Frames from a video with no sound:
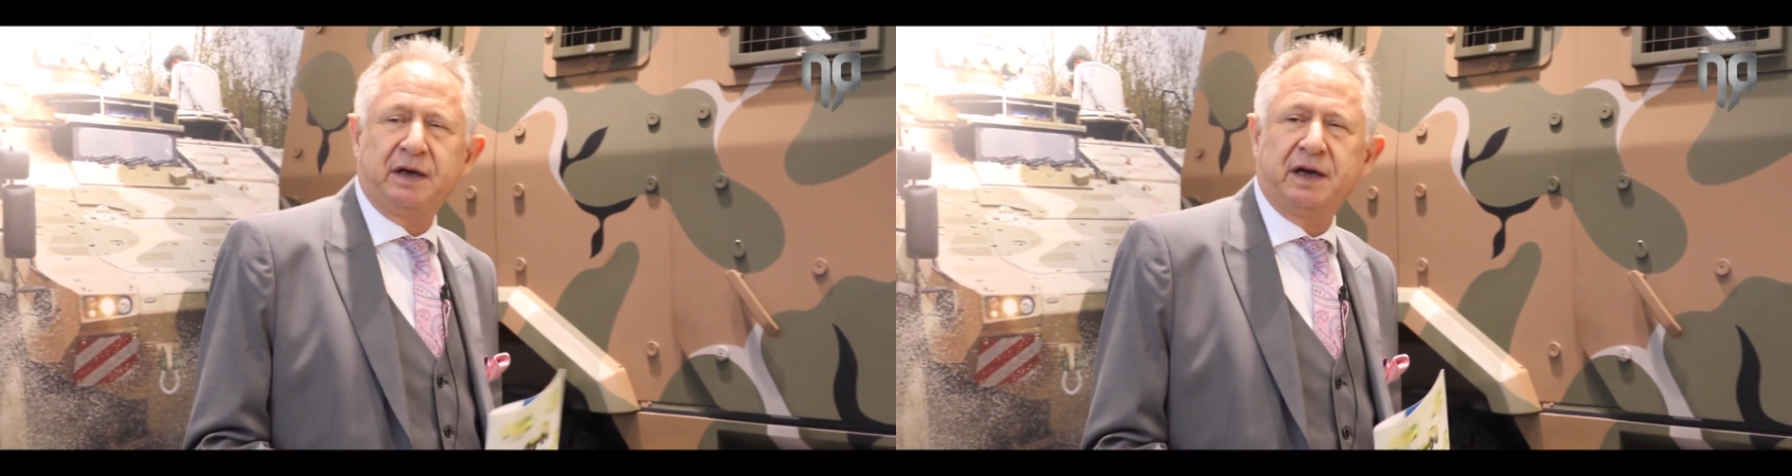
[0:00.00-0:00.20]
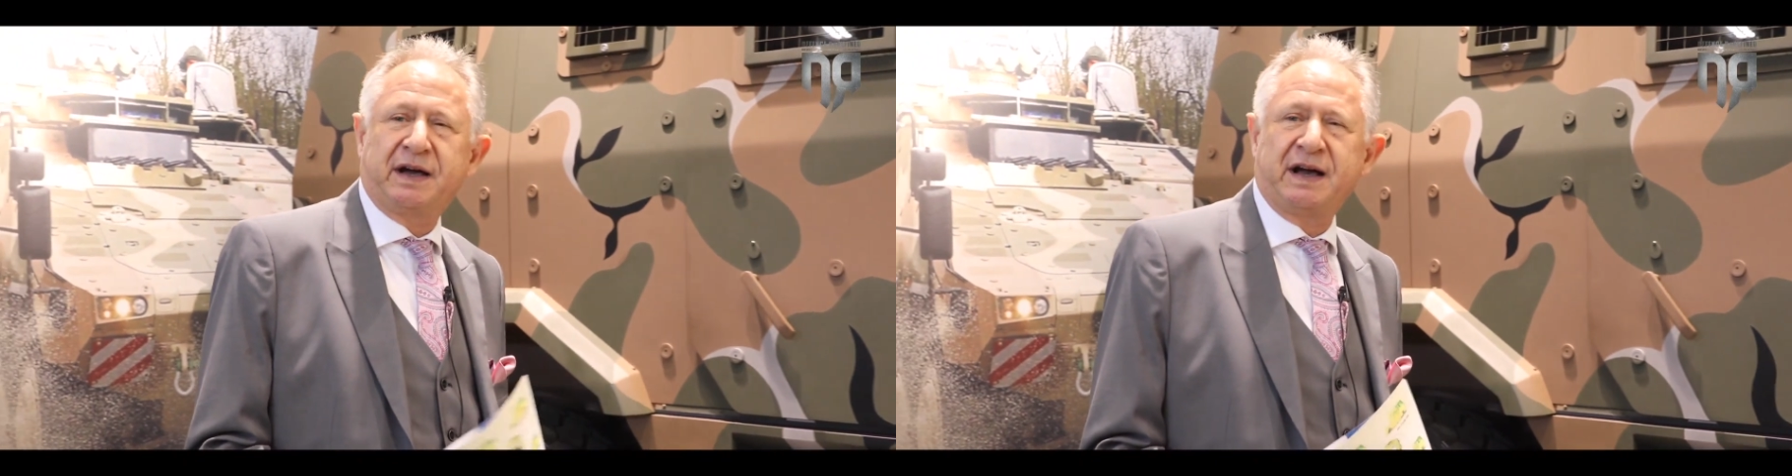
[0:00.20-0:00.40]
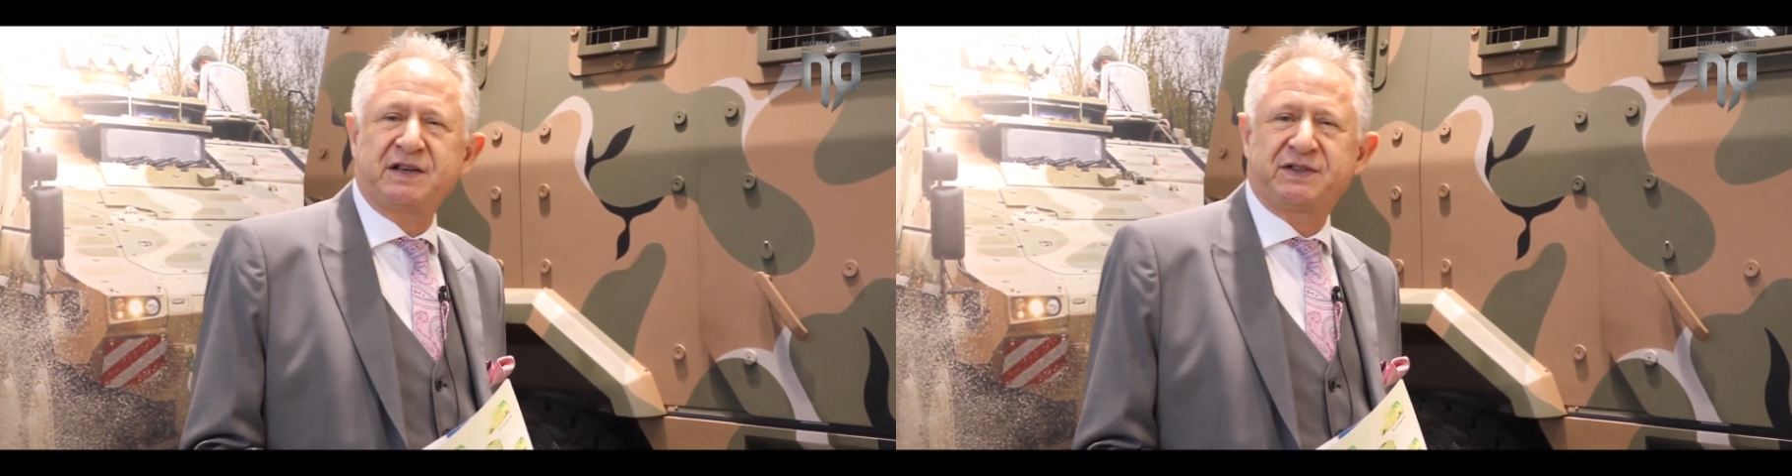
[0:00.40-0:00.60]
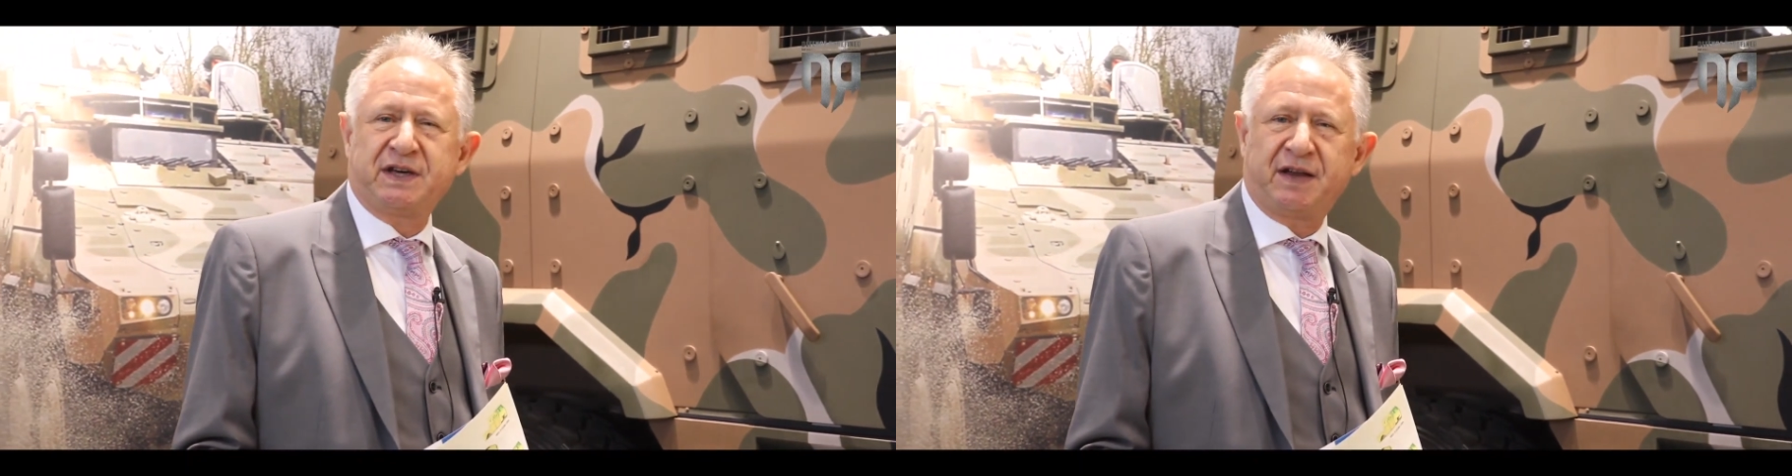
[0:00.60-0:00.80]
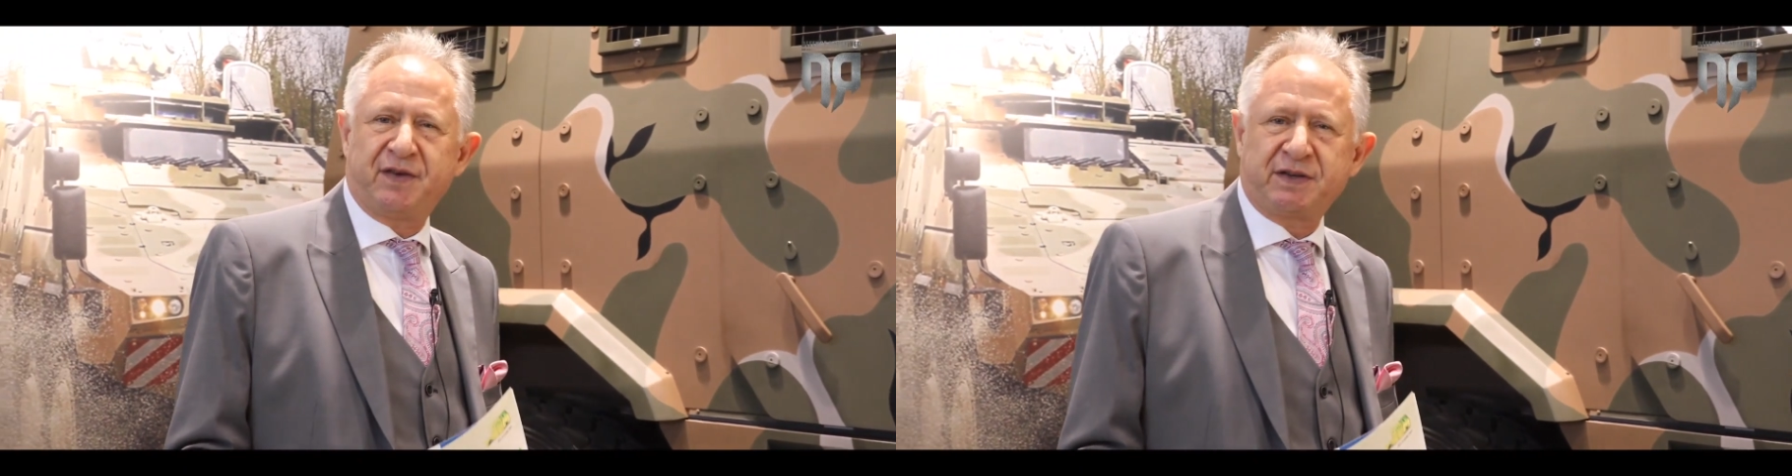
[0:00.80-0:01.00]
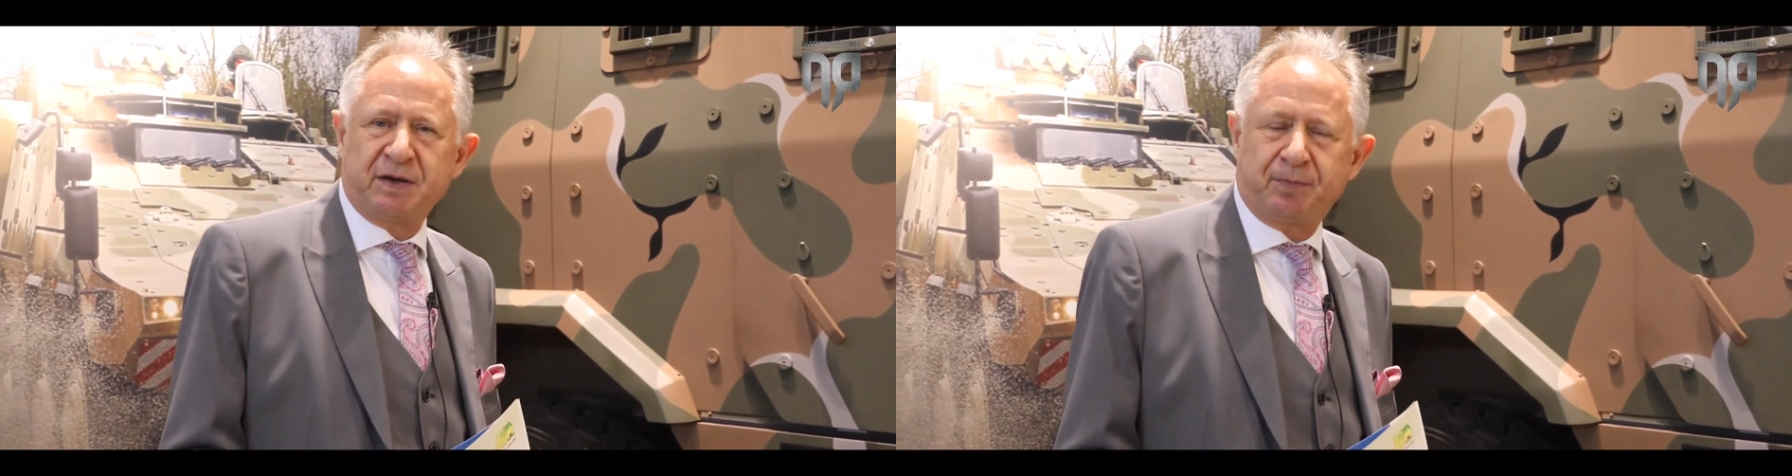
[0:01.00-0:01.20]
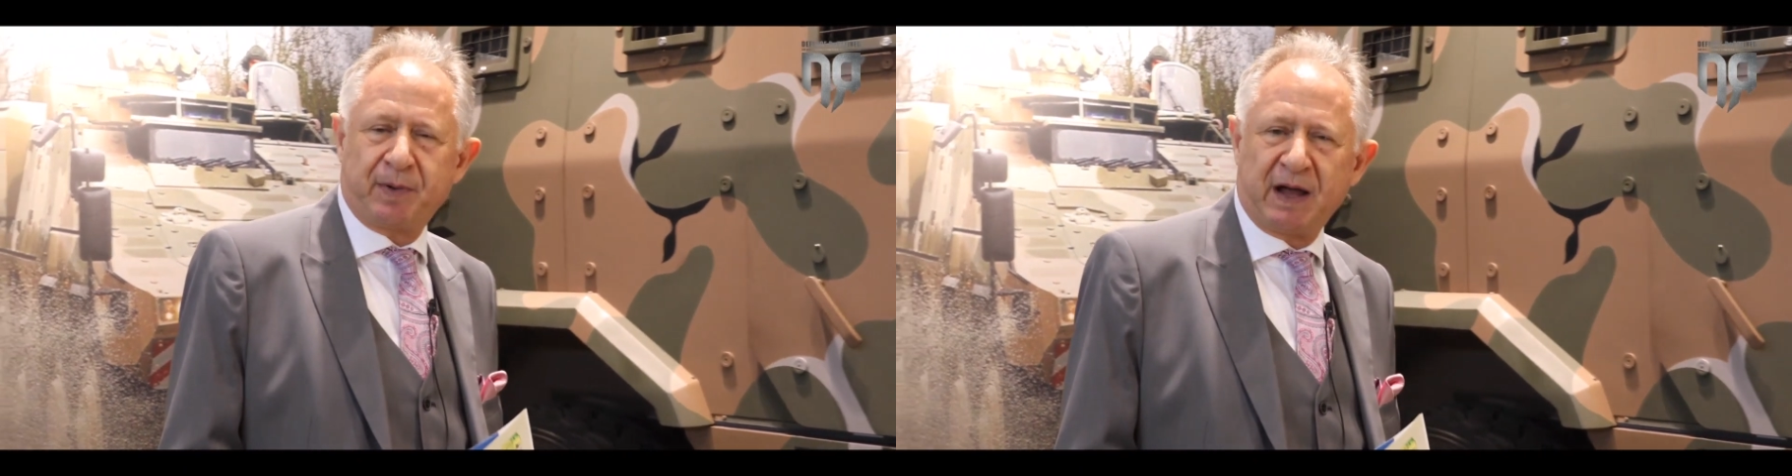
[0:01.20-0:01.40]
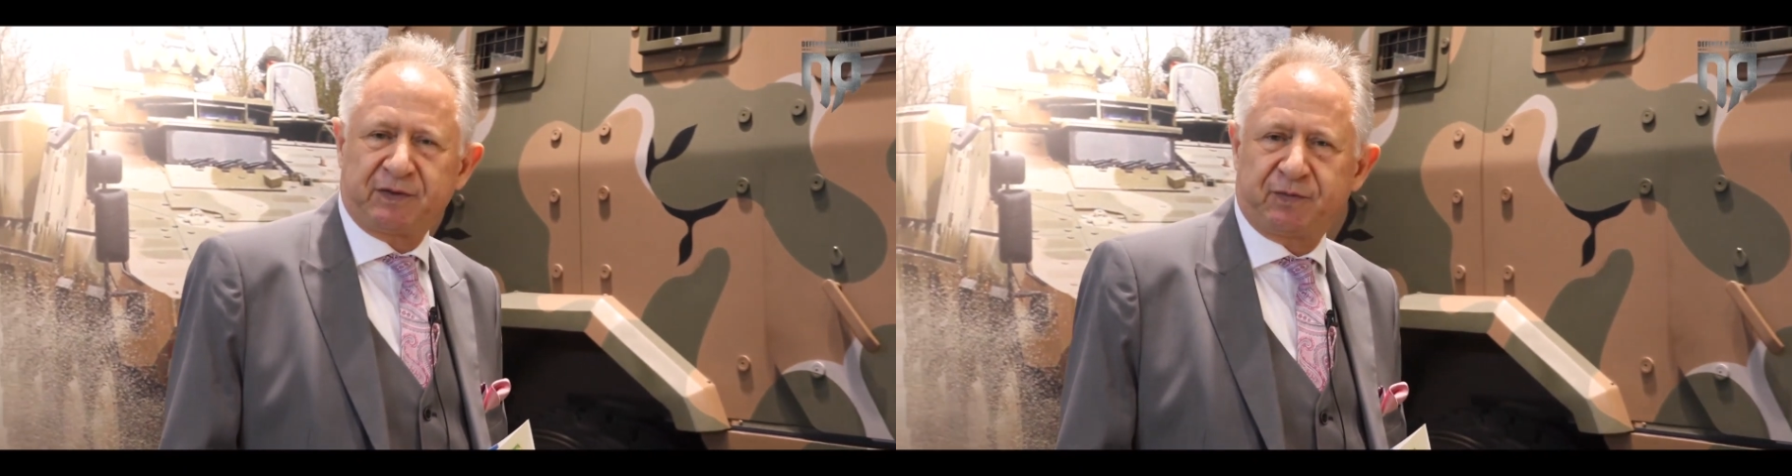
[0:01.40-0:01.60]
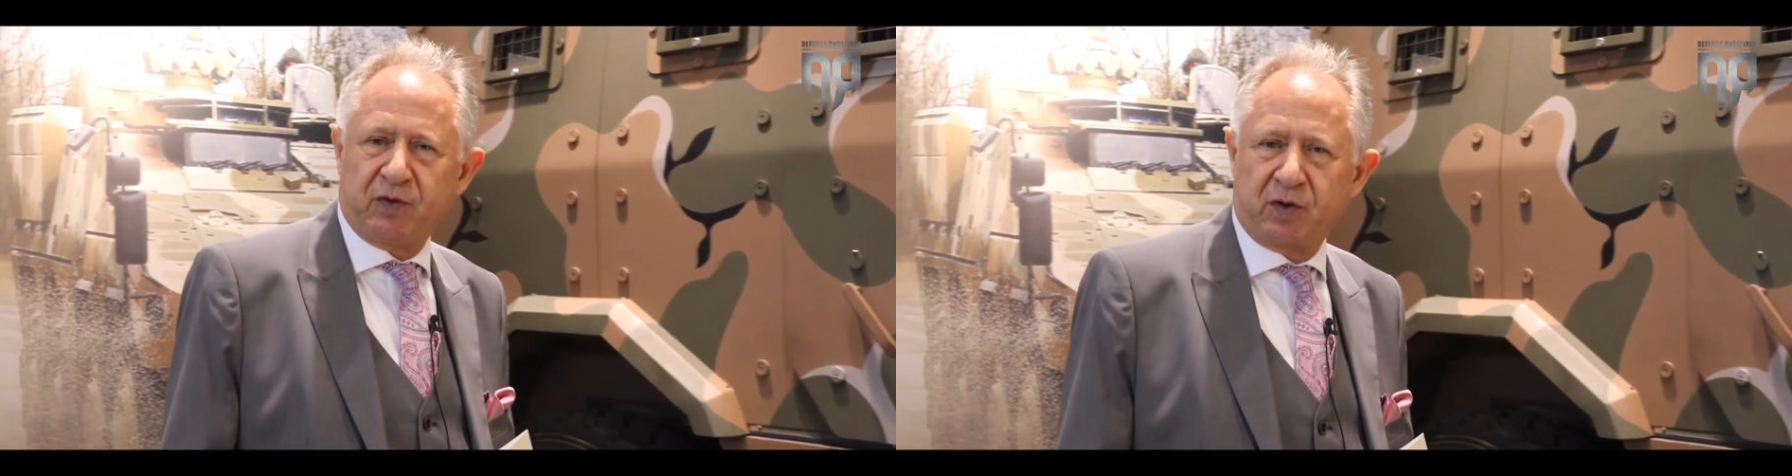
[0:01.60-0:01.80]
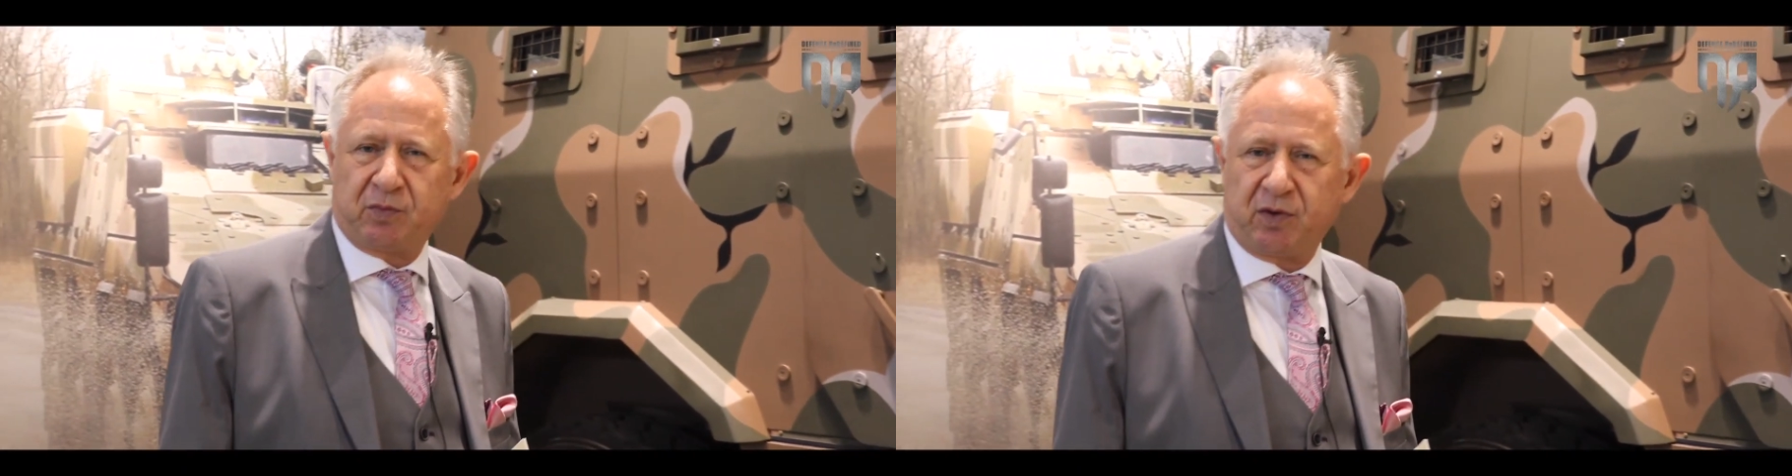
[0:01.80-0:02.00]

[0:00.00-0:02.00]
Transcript: It can serve as a platform